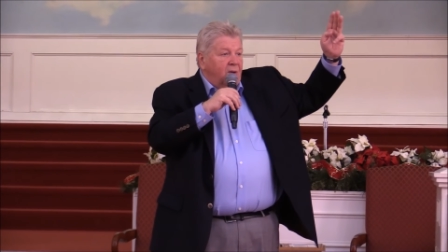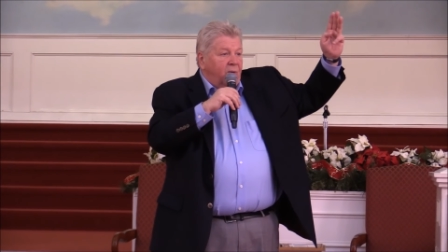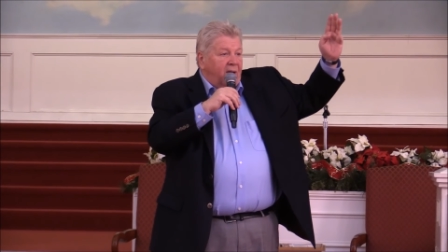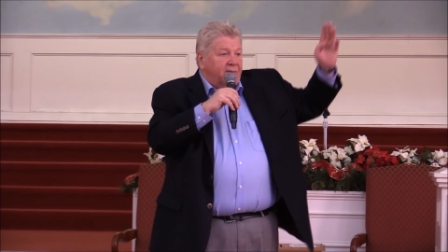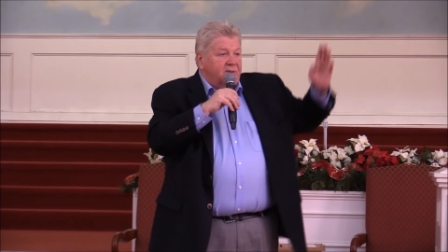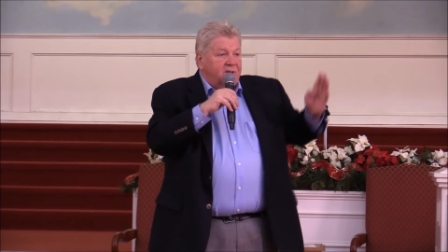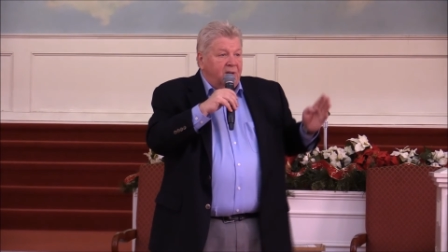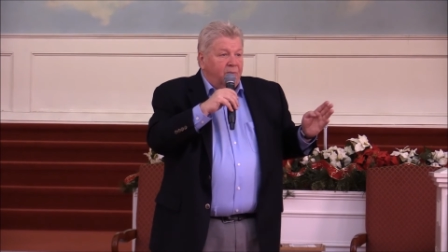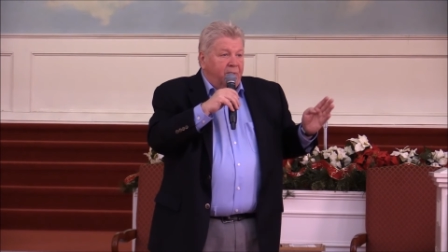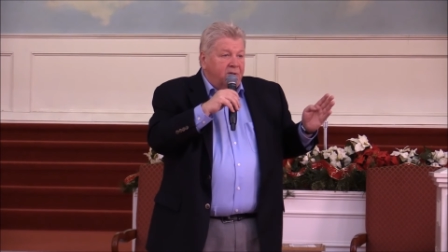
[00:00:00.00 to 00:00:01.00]
We haven't
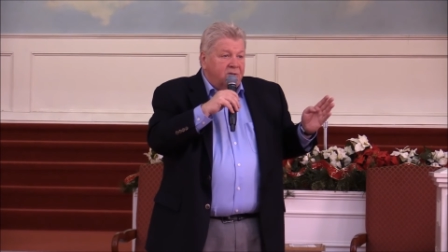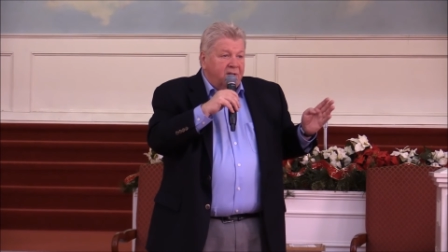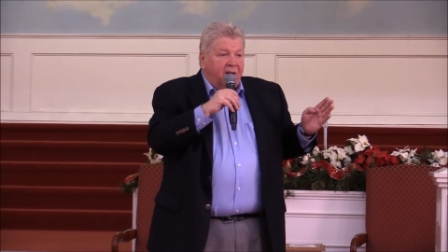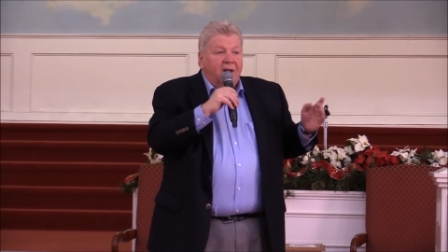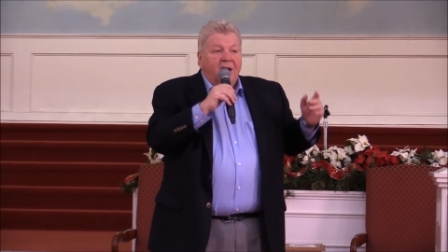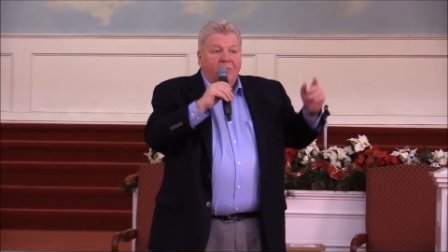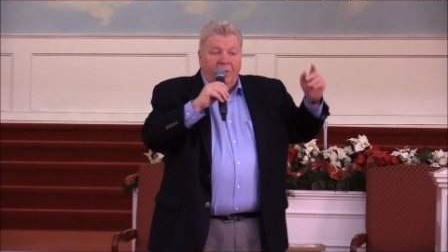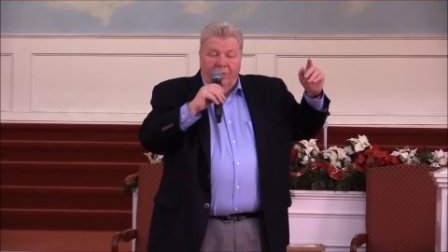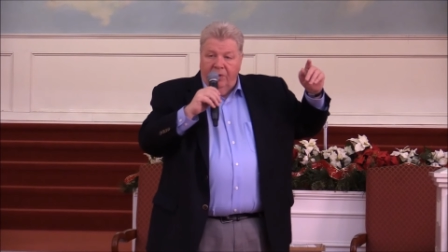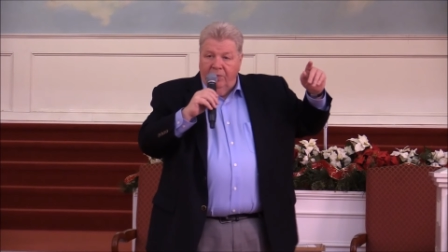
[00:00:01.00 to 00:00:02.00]
seen peace yet,
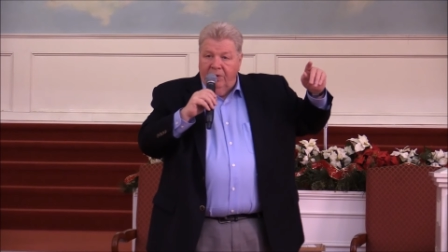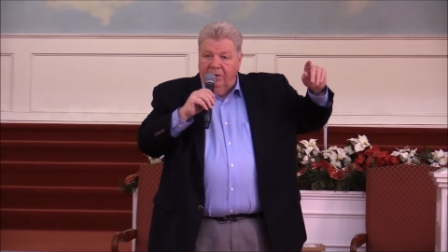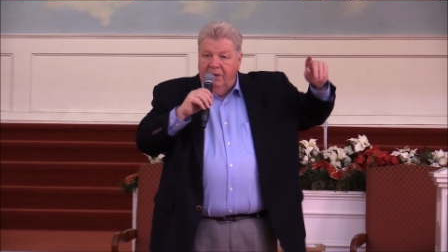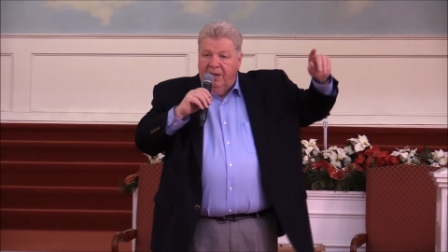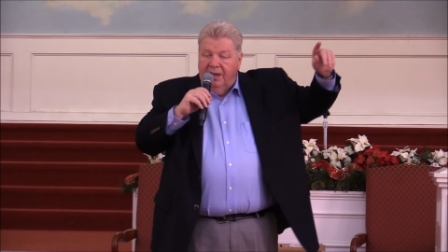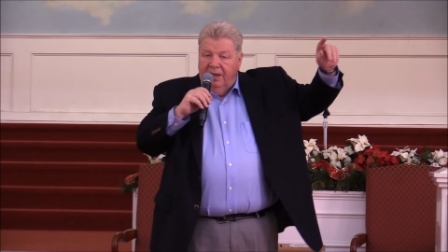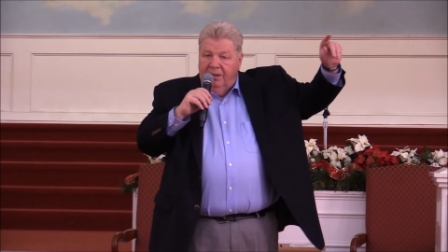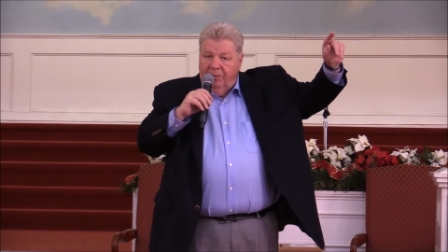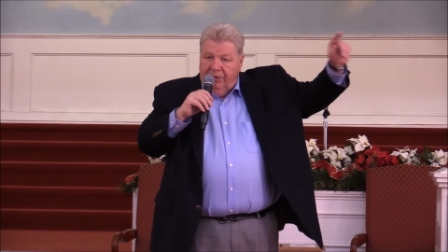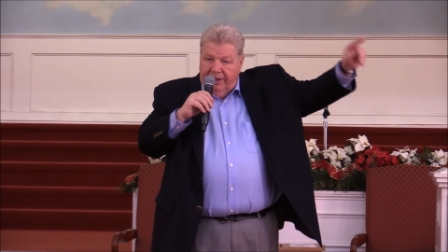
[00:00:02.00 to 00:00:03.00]
but we will in
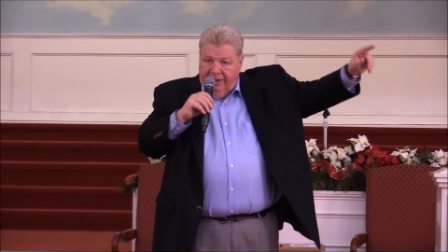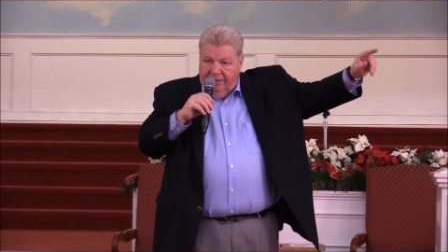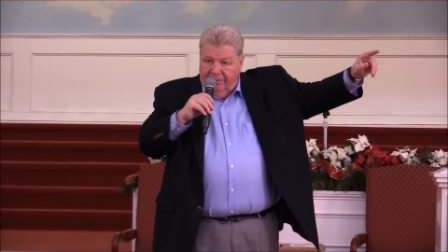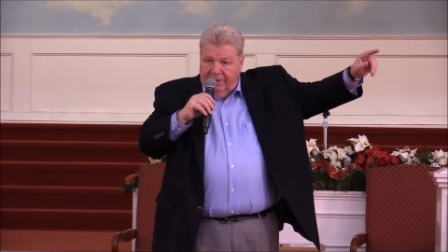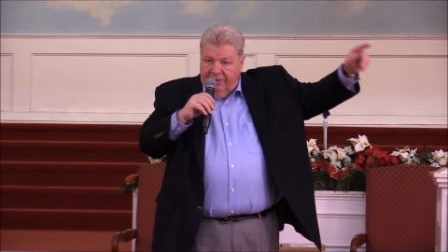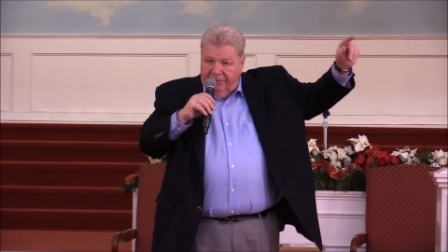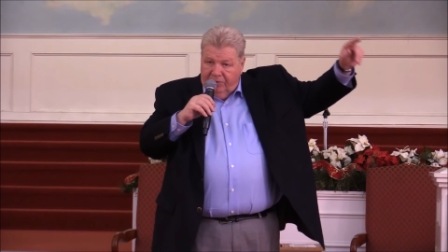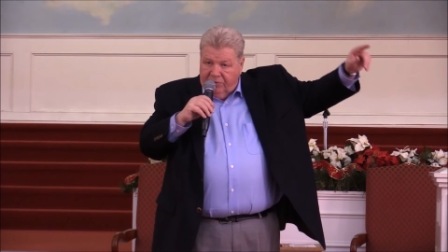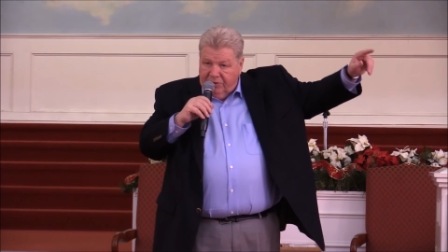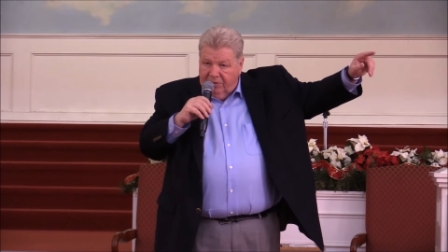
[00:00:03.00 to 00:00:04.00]
the millennium, in the
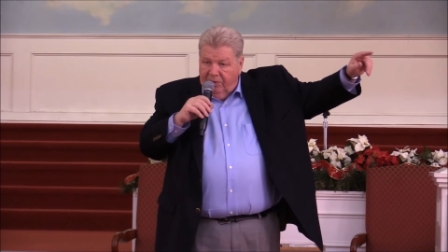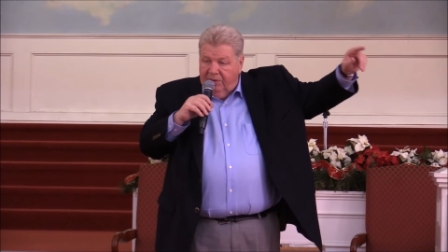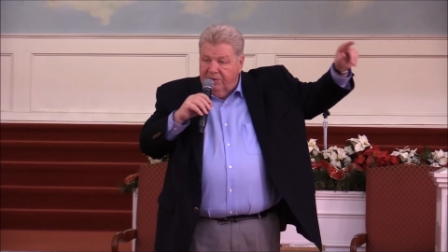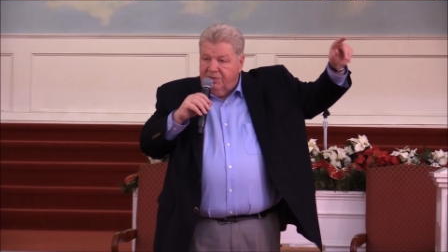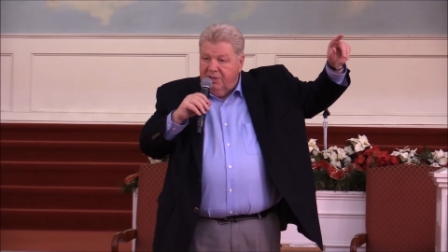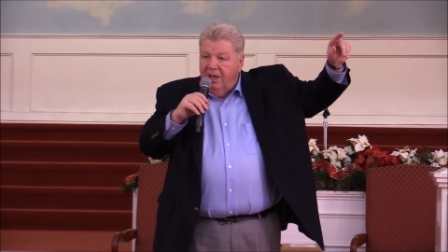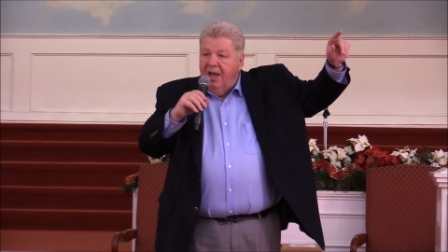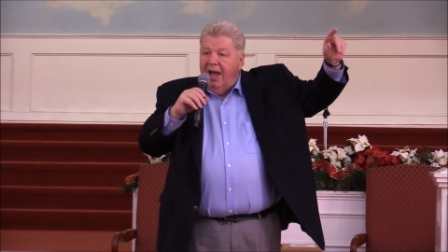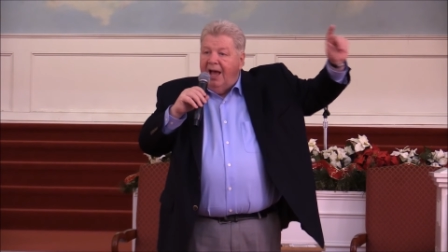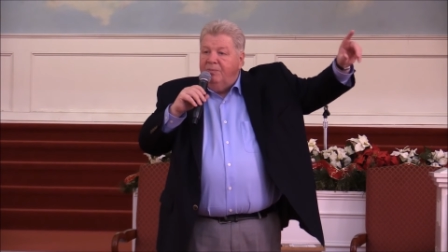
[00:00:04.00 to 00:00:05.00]
future. We're going to
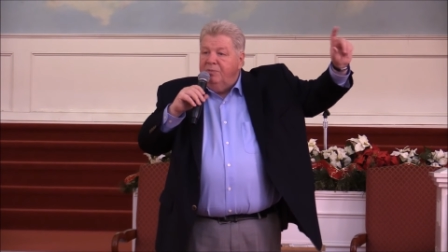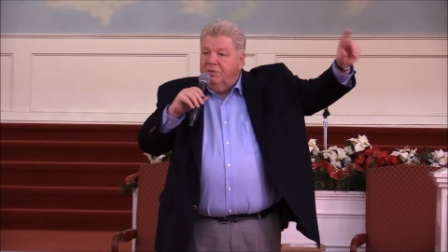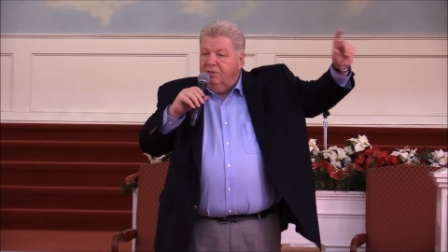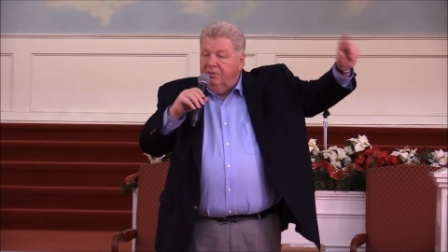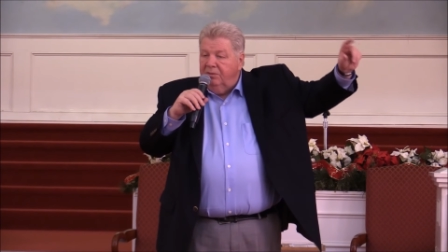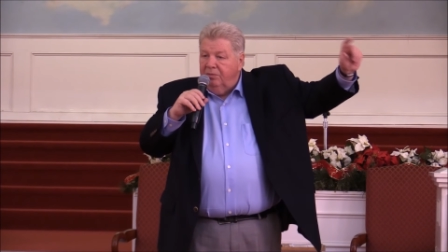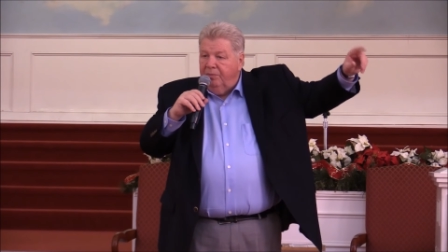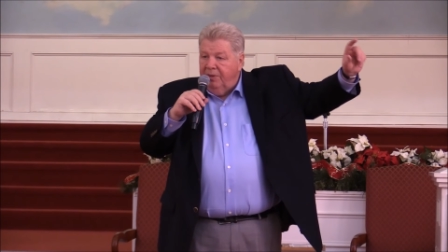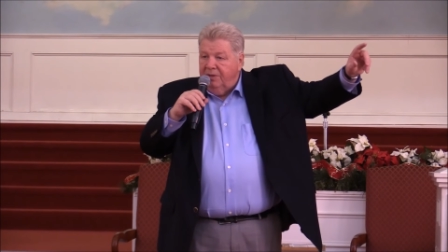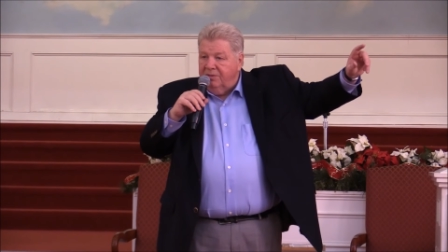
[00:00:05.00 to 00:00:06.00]
see
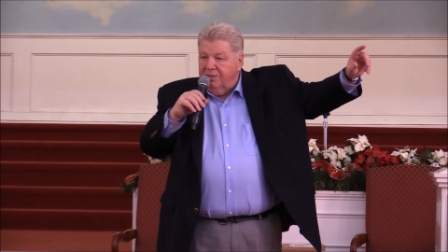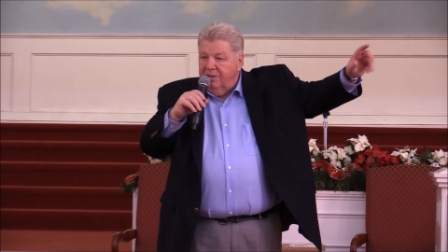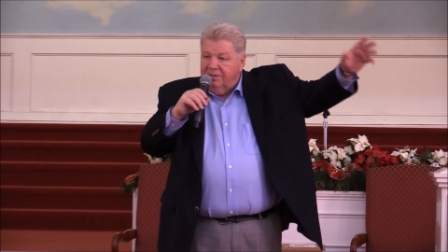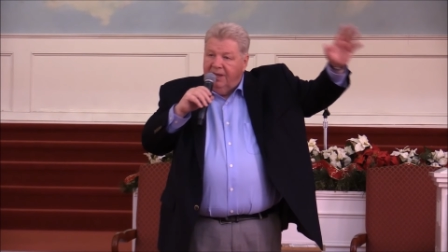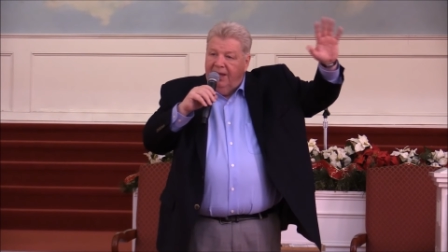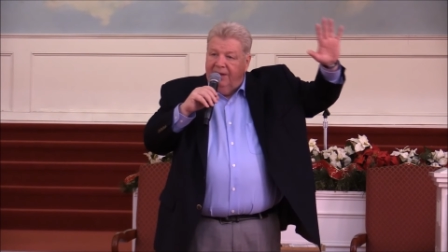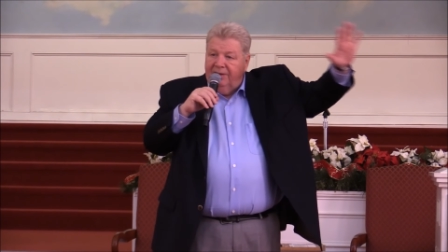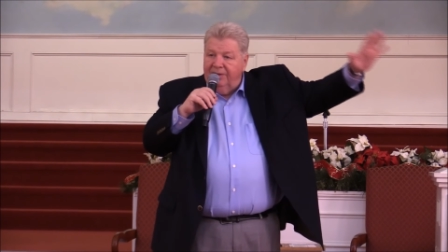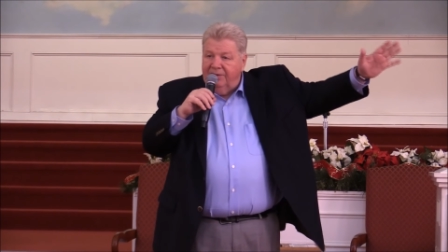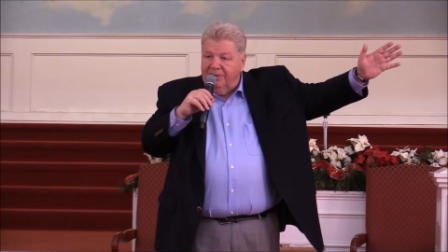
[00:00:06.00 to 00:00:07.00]
absolute peace. Say
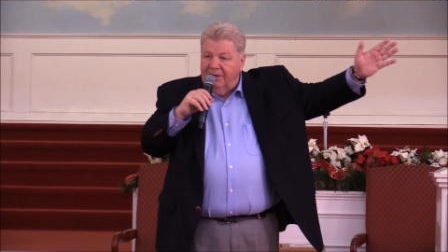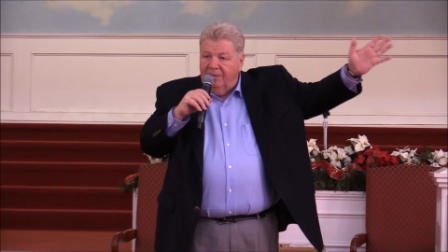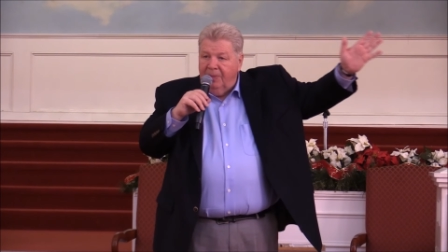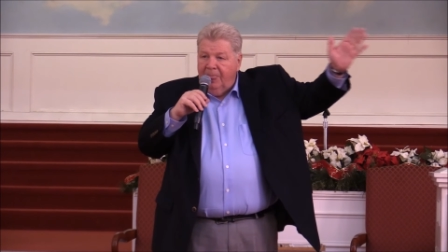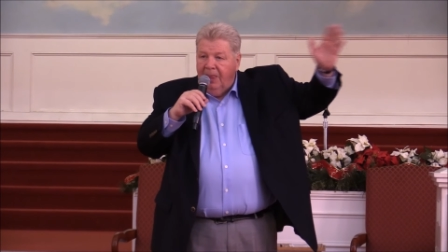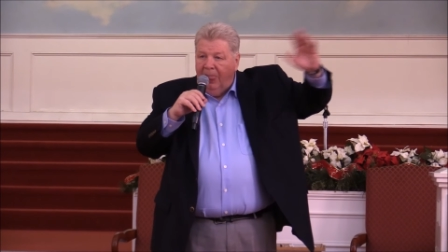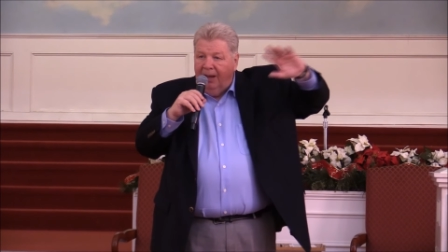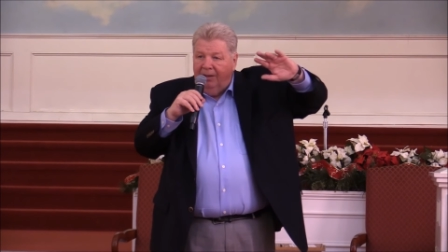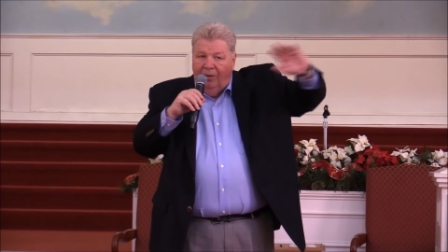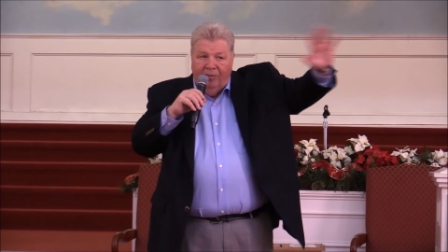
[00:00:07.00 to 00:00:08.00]

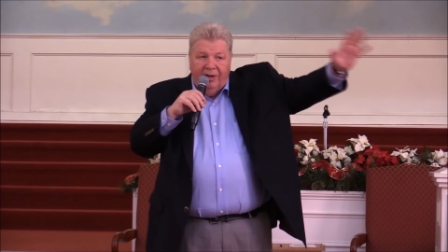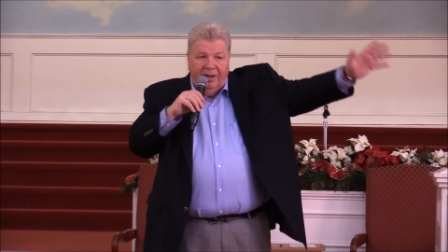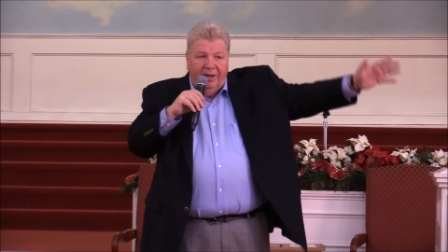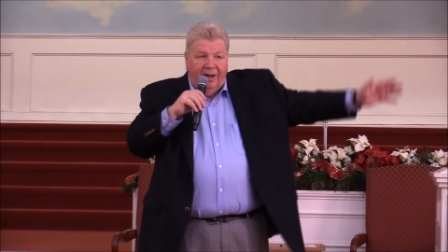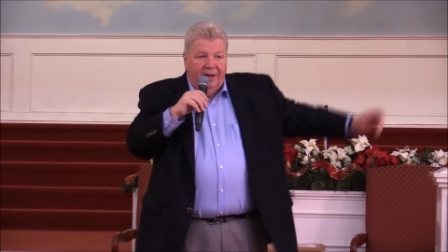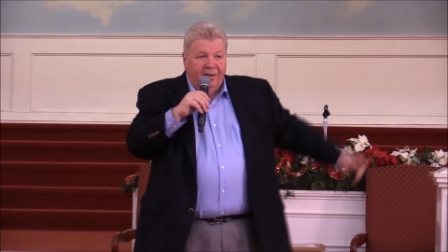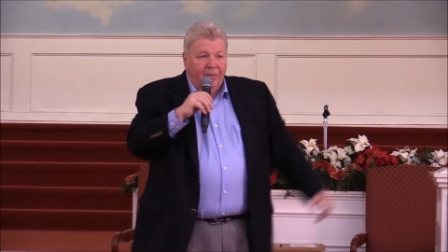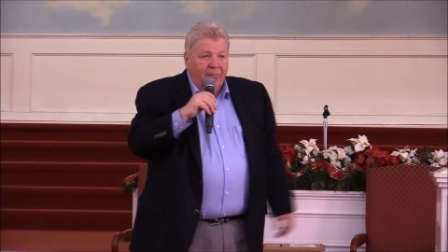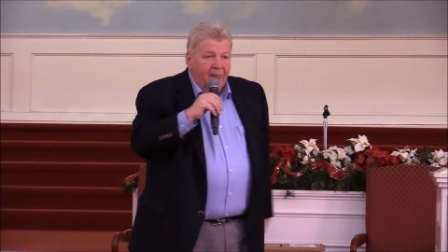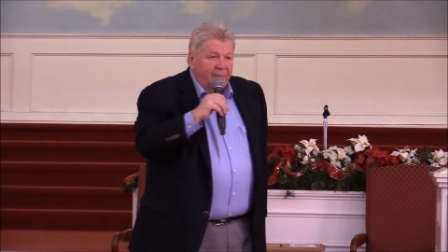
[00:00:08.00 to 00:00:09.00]
hallelujah. Glory to God.